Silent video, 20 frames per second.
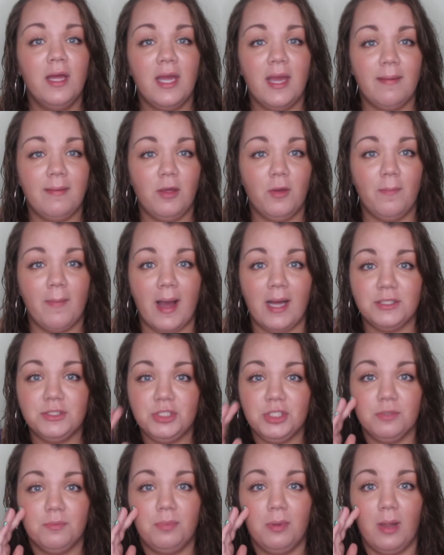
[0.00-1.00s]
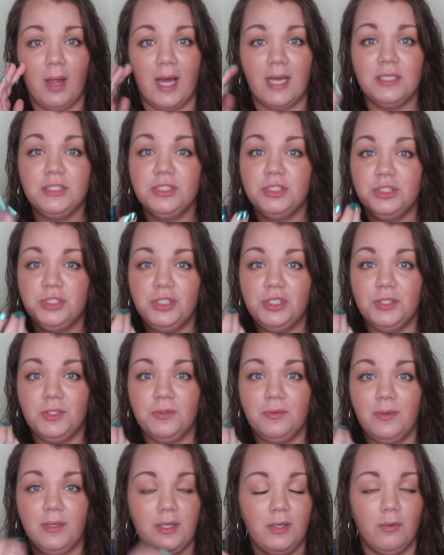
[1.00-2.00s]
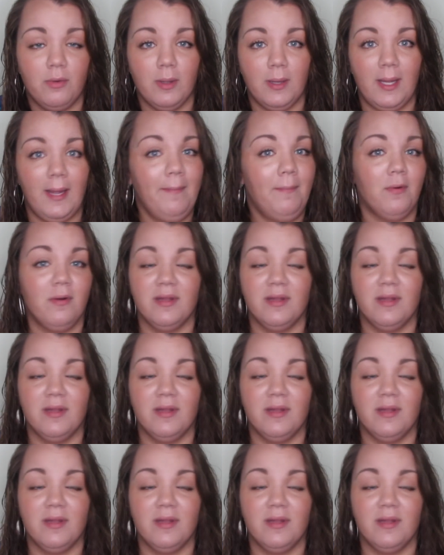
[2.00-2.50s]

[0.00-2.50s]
If you match your blush to your lip,